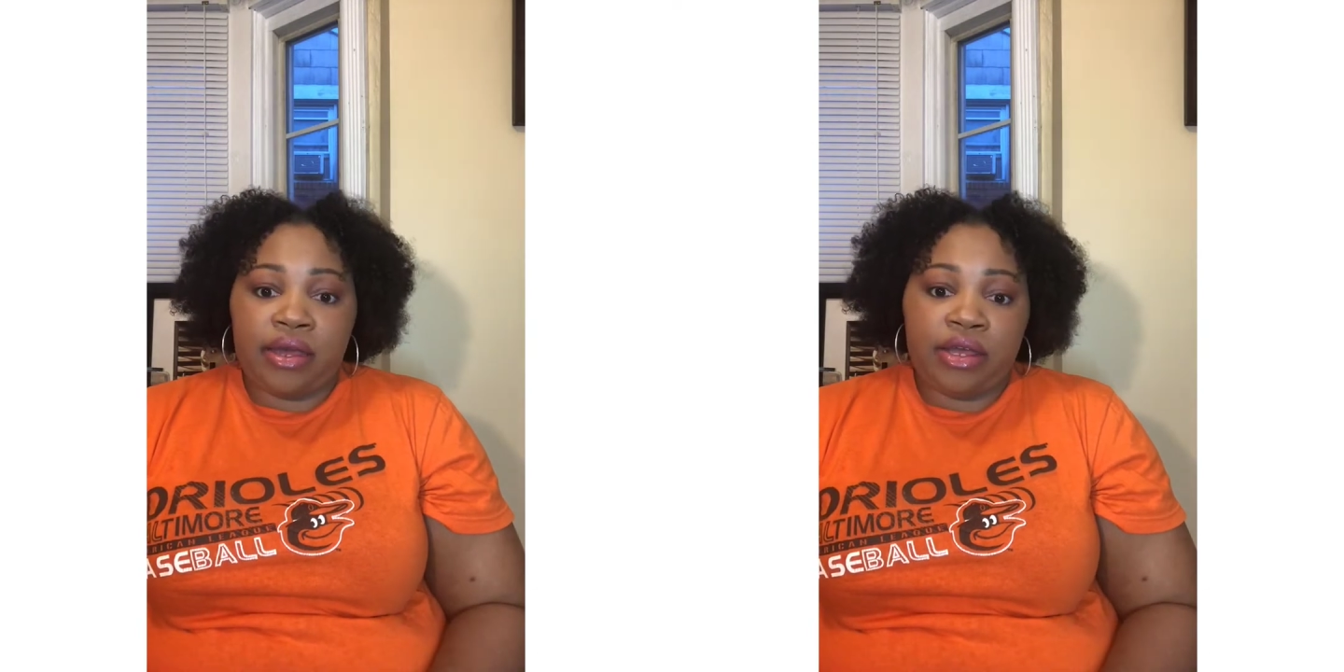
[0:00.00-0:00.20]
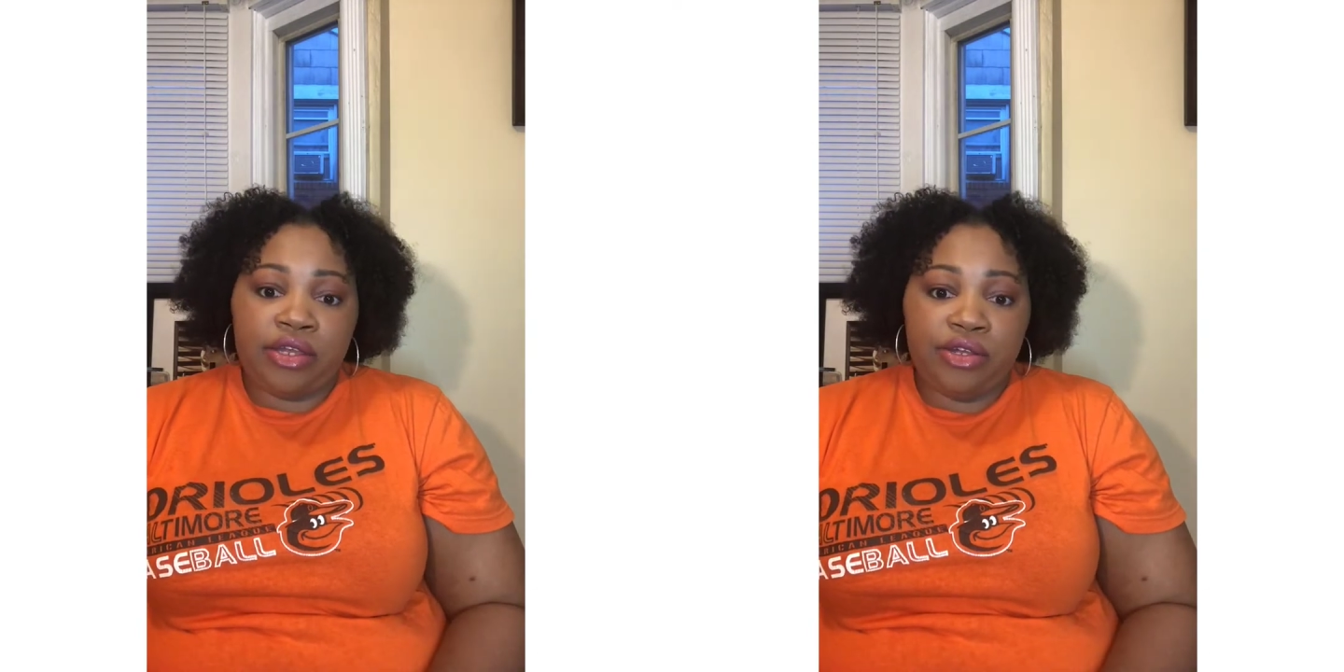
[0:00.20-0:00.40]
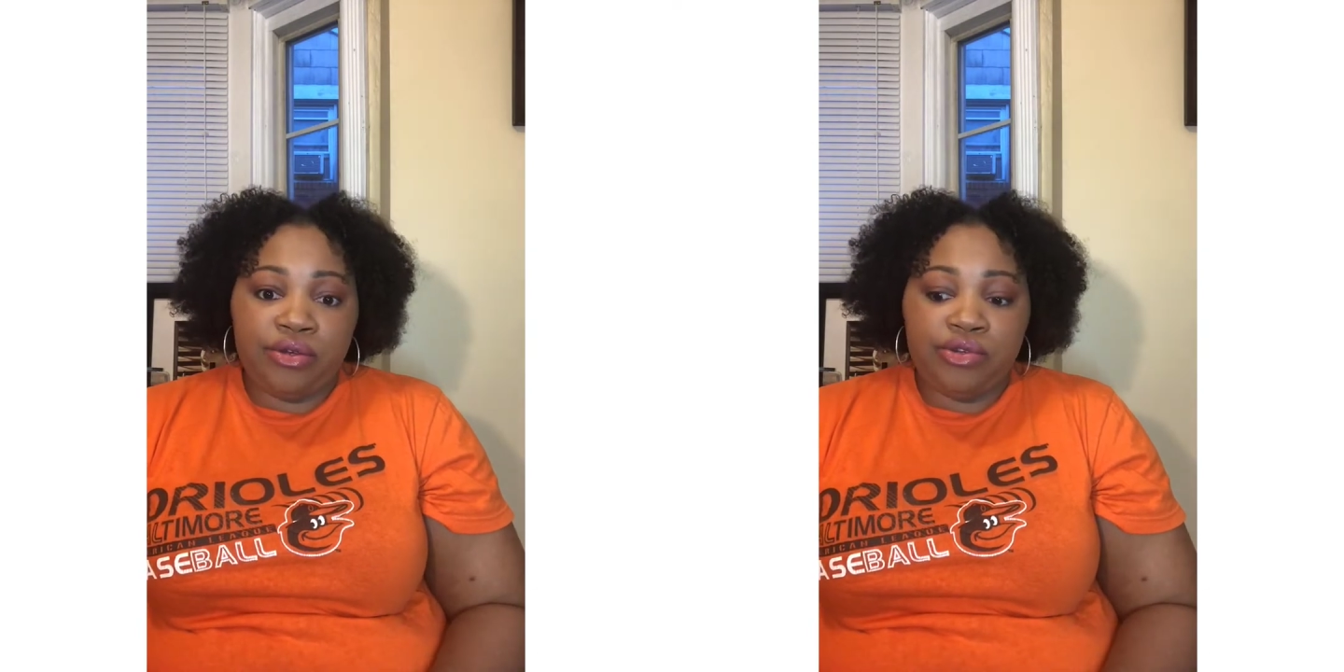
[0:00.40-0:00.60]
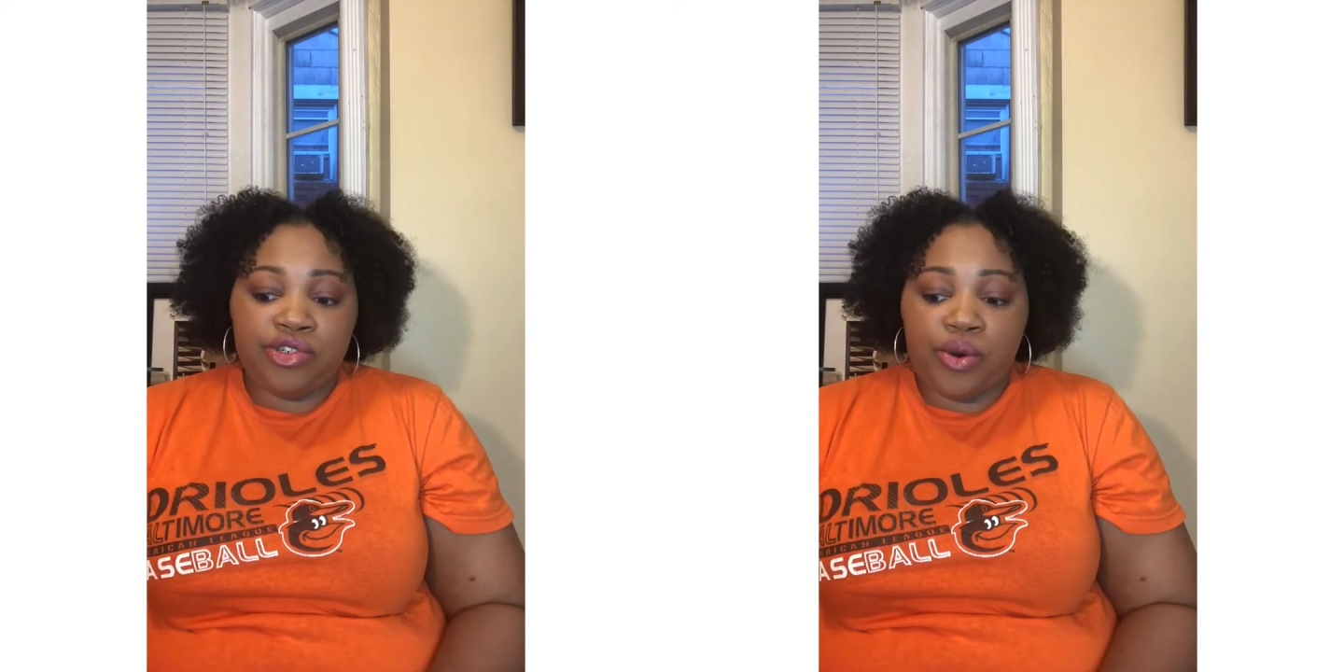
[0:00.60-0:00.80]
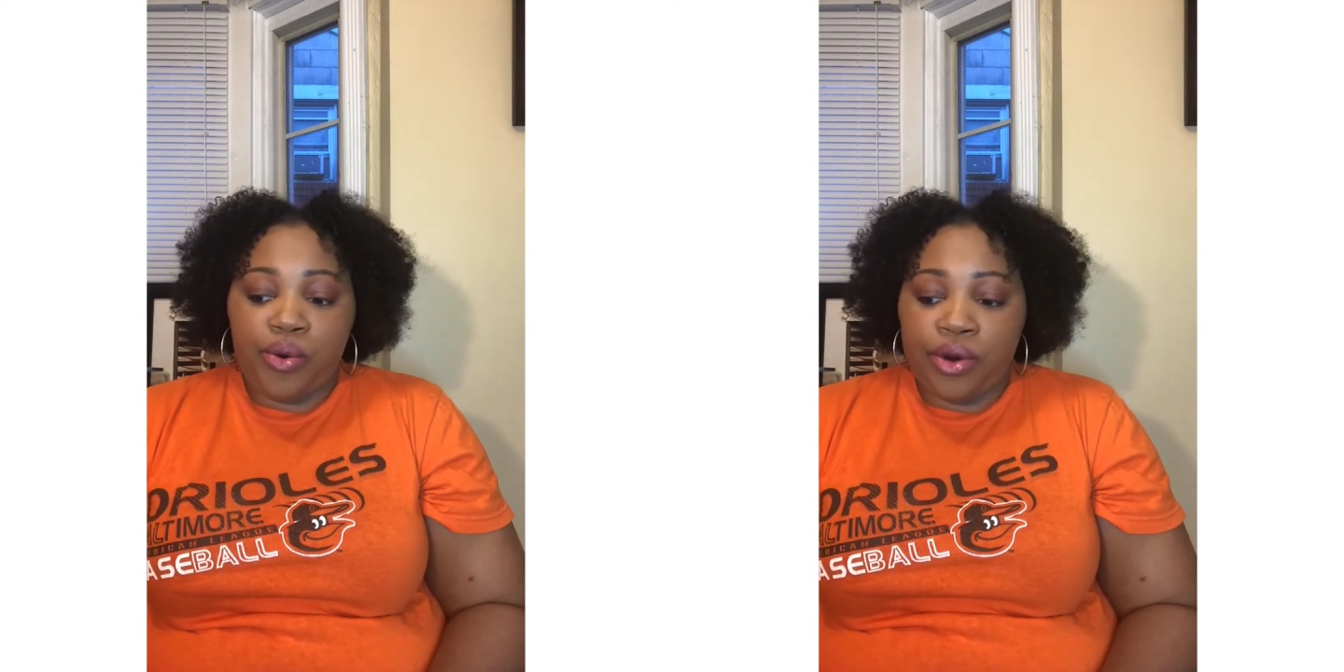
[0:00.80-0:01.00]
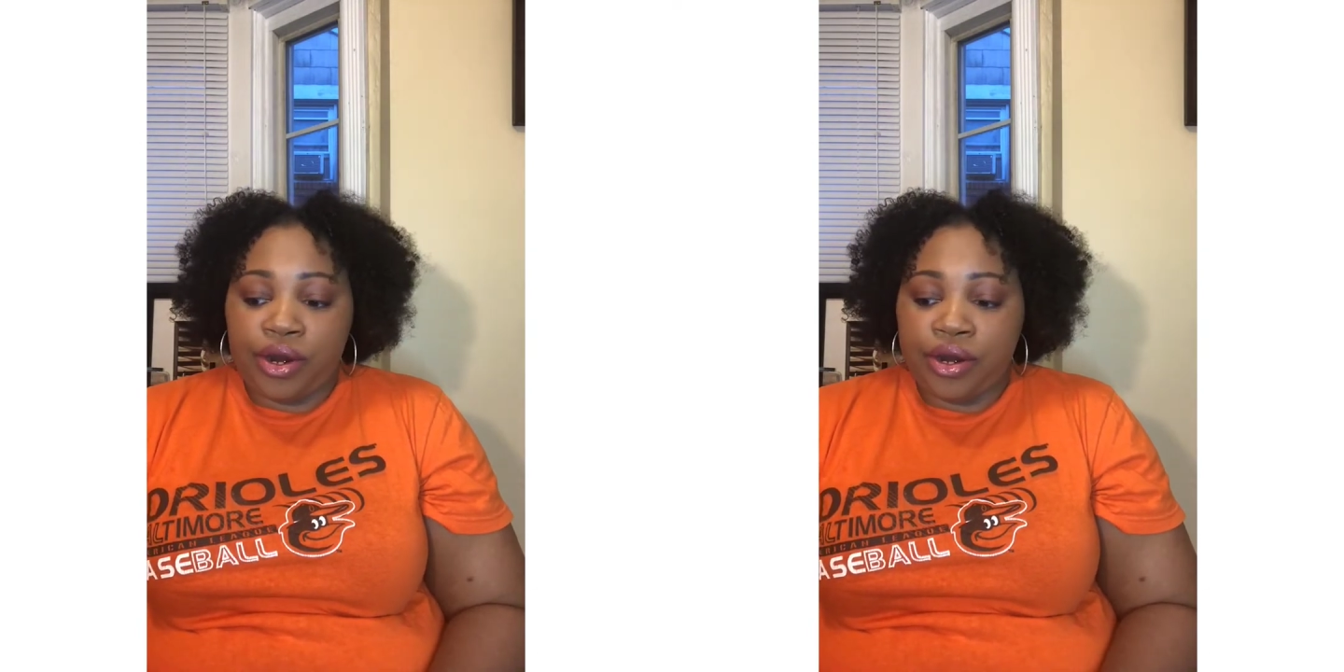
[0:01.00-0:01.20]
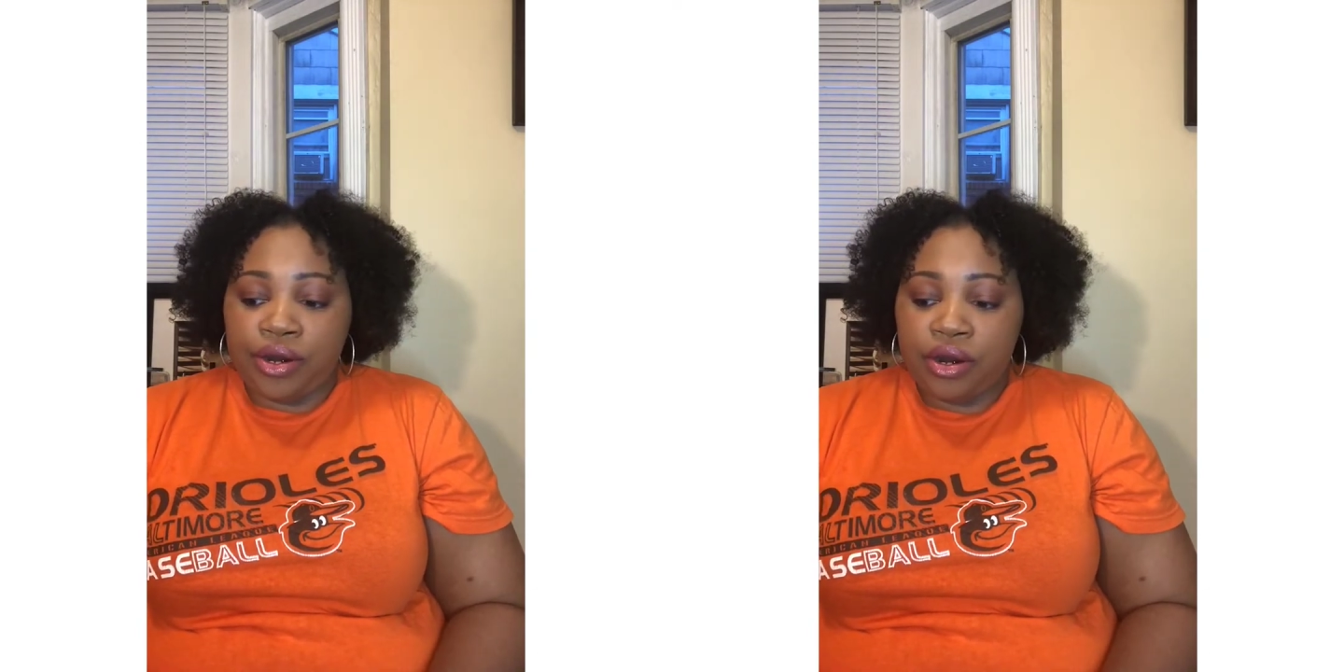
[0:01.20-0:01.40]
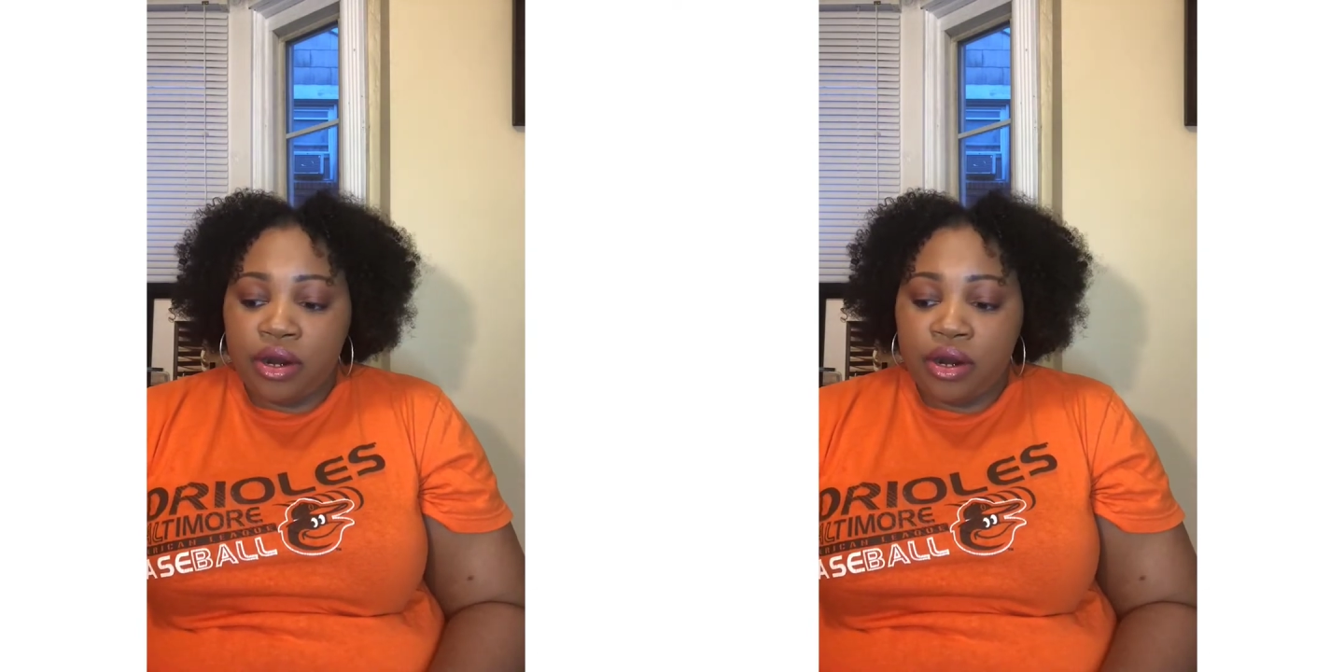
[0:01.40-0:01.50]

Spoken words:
a huge order.